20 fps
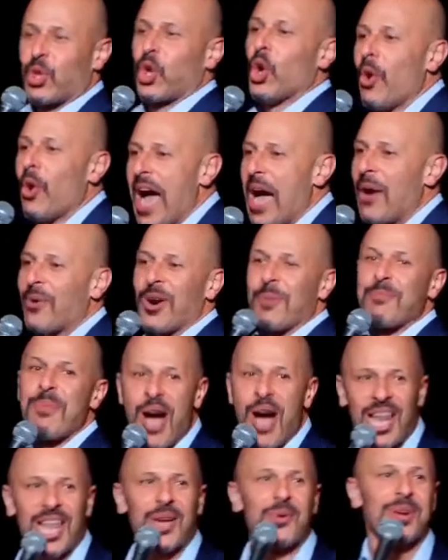2-hour
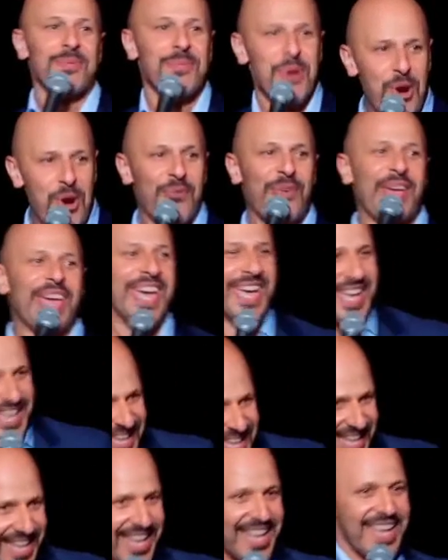Bollywood movie.
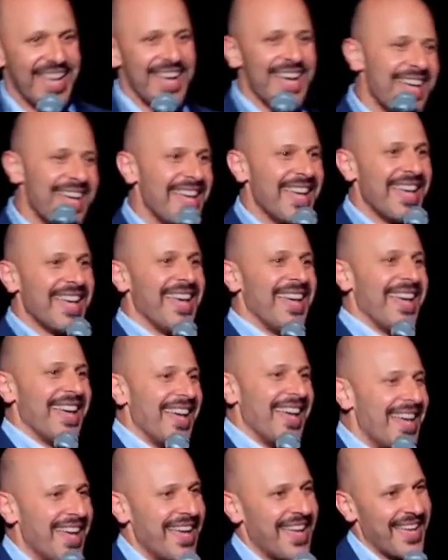
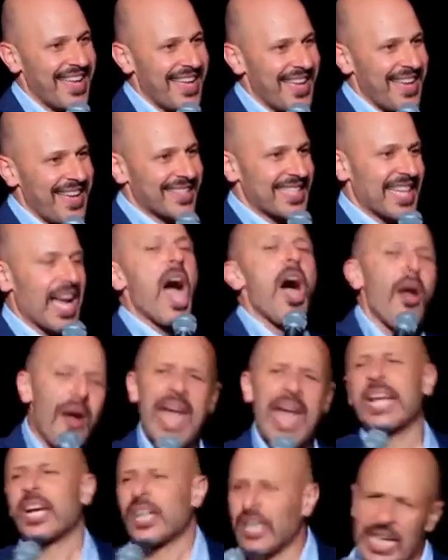It's like,
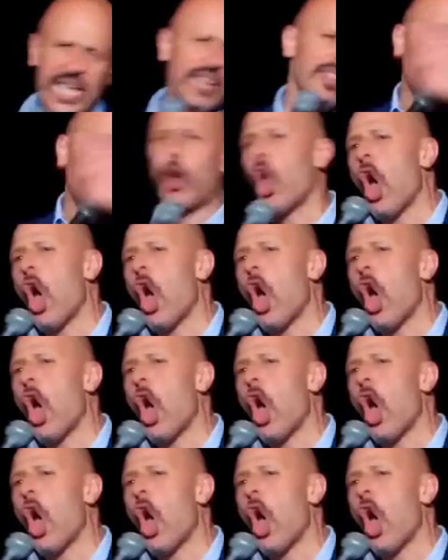all right, clean